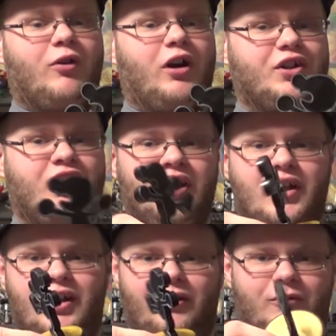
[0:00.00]
& Watch,
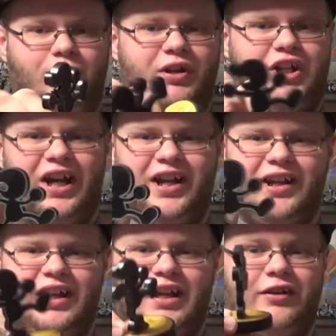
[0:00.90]
which
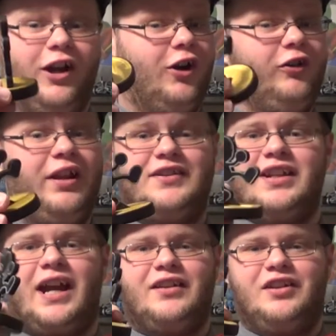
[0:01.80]
not only is
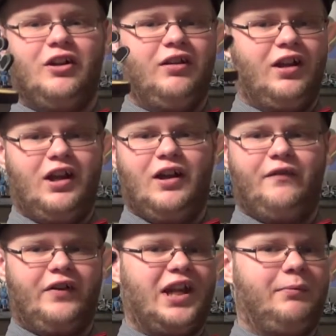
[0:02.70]
the ideal
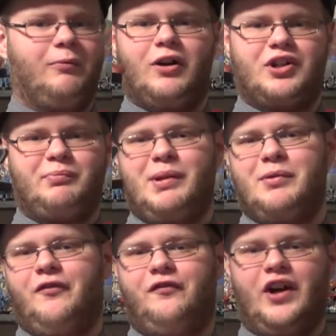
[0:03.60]
of a Game & Watch
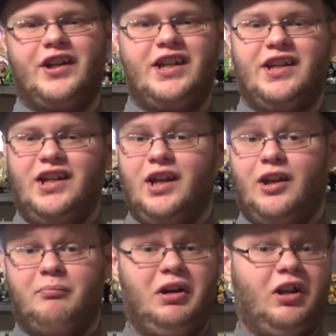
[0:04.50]
amiibo funny,
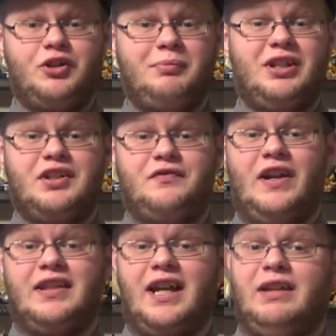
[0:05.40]
but also because of the
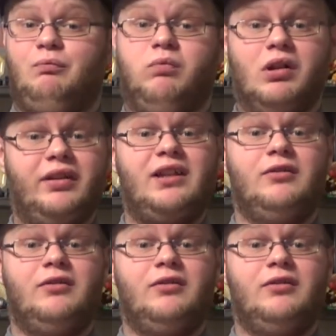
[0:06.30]
fact that I really